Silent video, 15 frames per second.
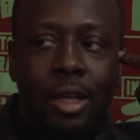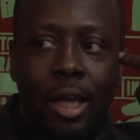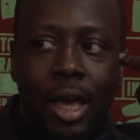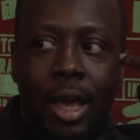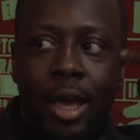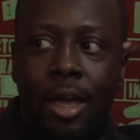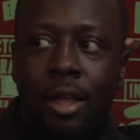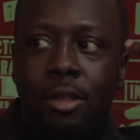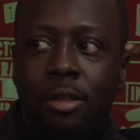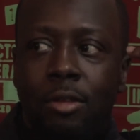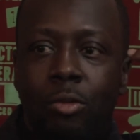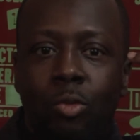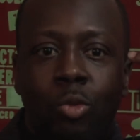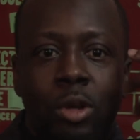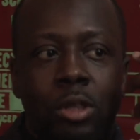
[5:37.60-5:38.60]
and
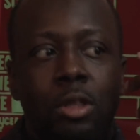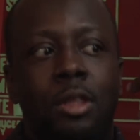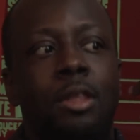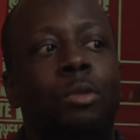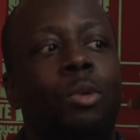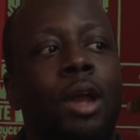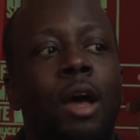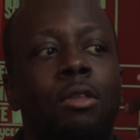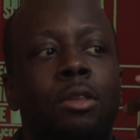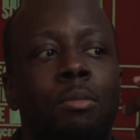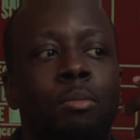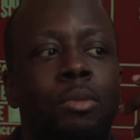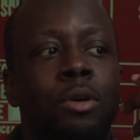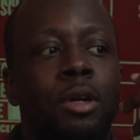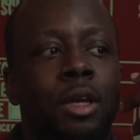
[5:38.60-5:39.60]
without the
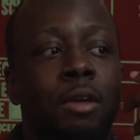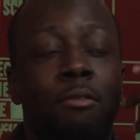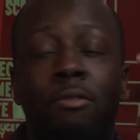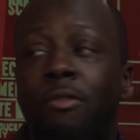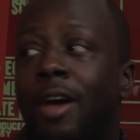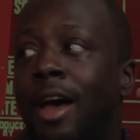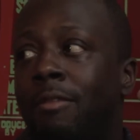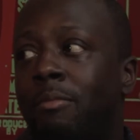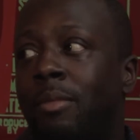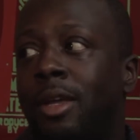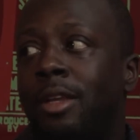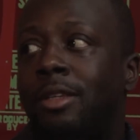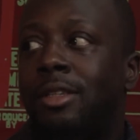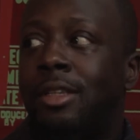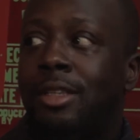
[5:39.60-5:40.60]
book in 5
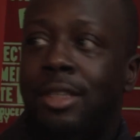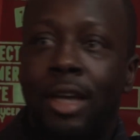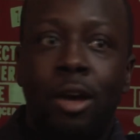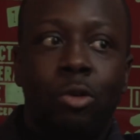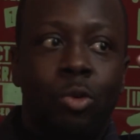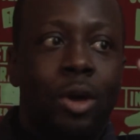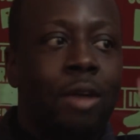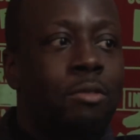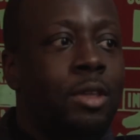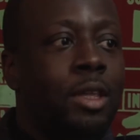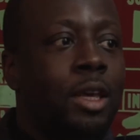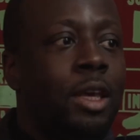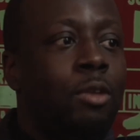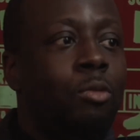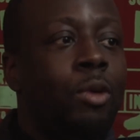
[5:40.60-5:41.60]
minutes and tell you
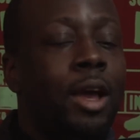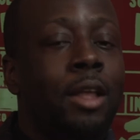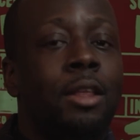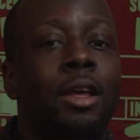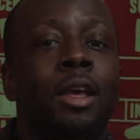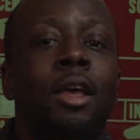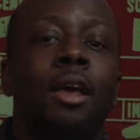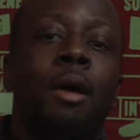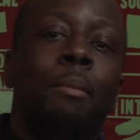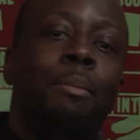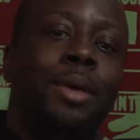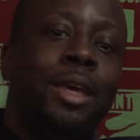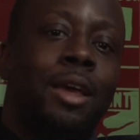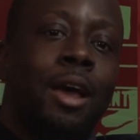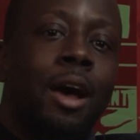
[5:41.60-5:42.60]
everything he read.
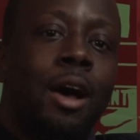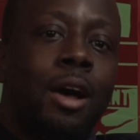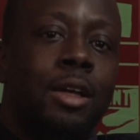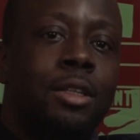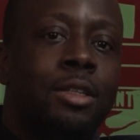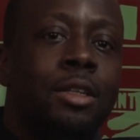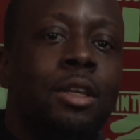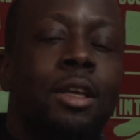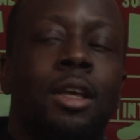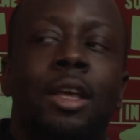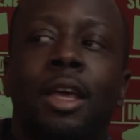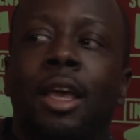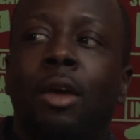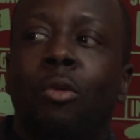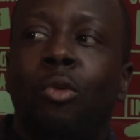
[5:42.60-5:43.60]
Because
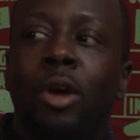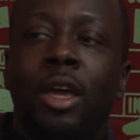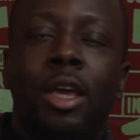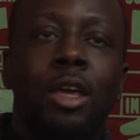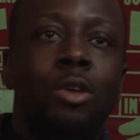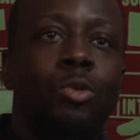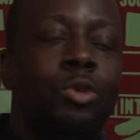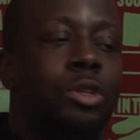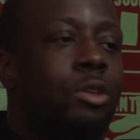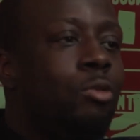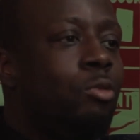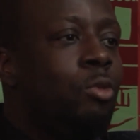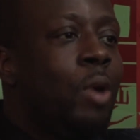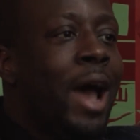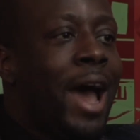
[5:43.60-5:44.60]
when he used to
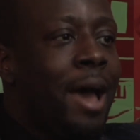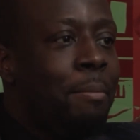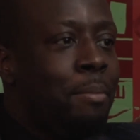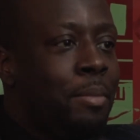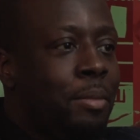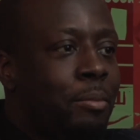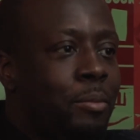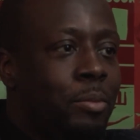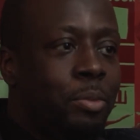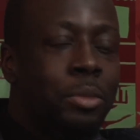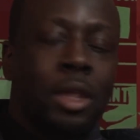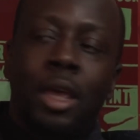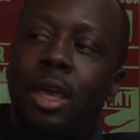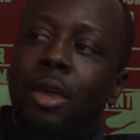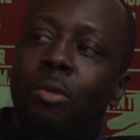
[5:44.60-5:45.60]
rap,
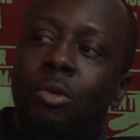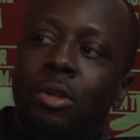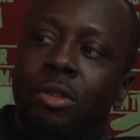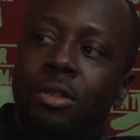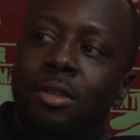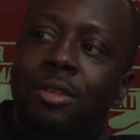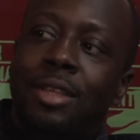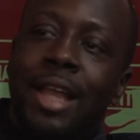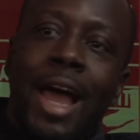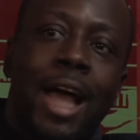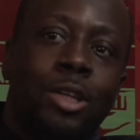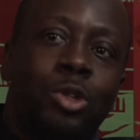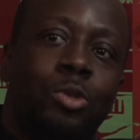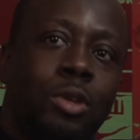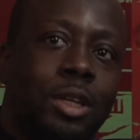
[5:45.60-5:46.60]
he would
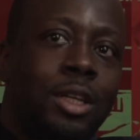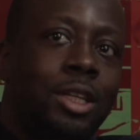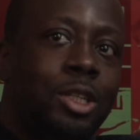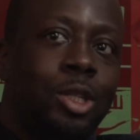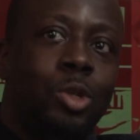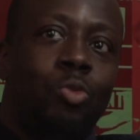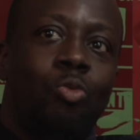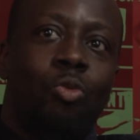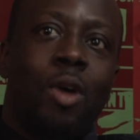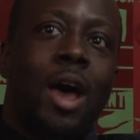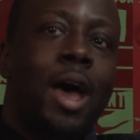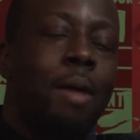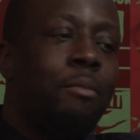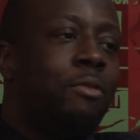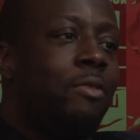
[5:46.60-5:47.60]
naturally just
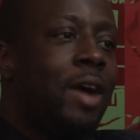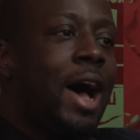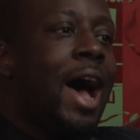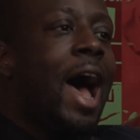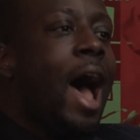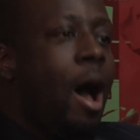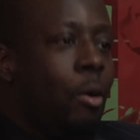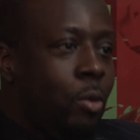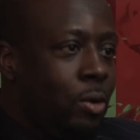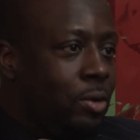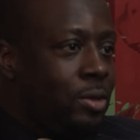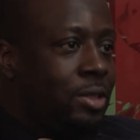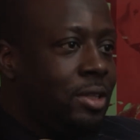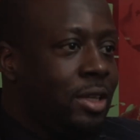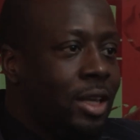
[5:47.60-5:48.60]
rhyme for
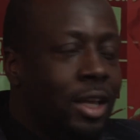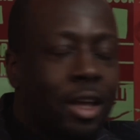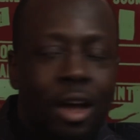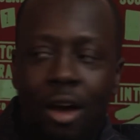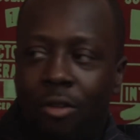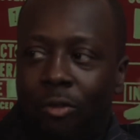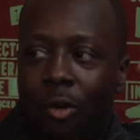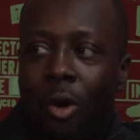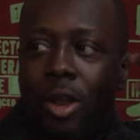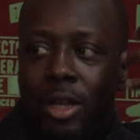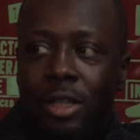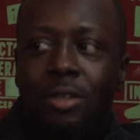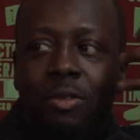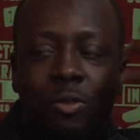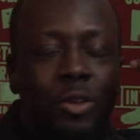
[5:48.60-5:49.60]
hours of all
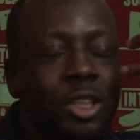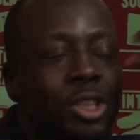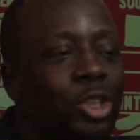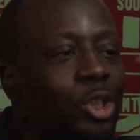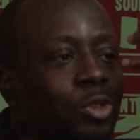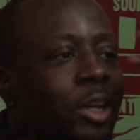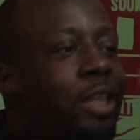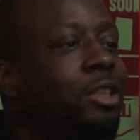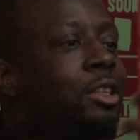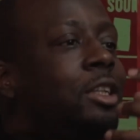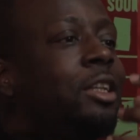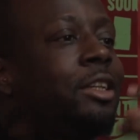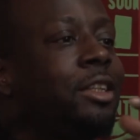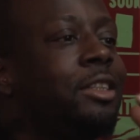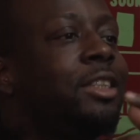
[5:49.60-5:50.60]
his
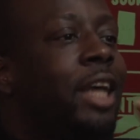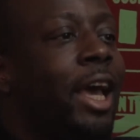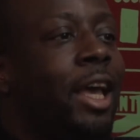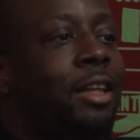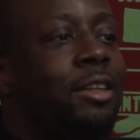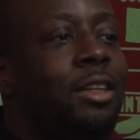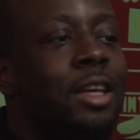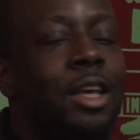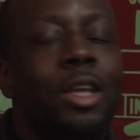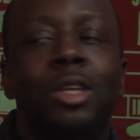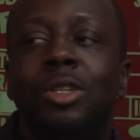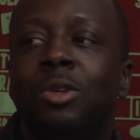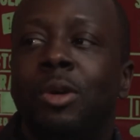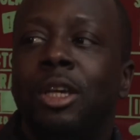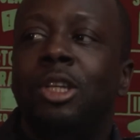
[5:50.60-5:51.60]
frustration in his head.
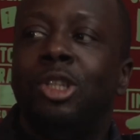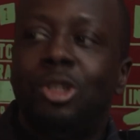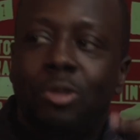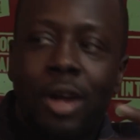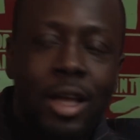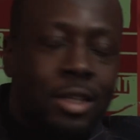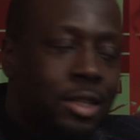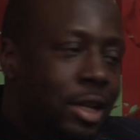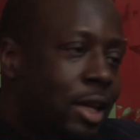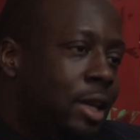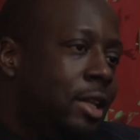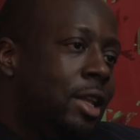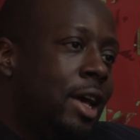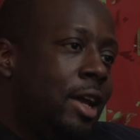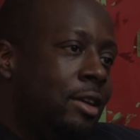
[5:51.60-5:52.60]
So he
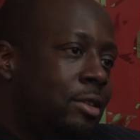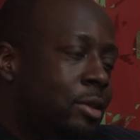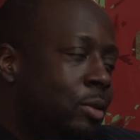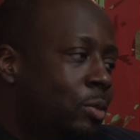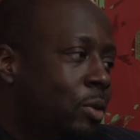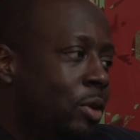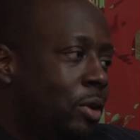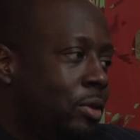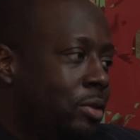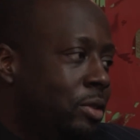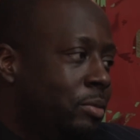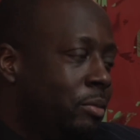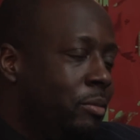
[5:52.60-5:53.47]
translated that into words.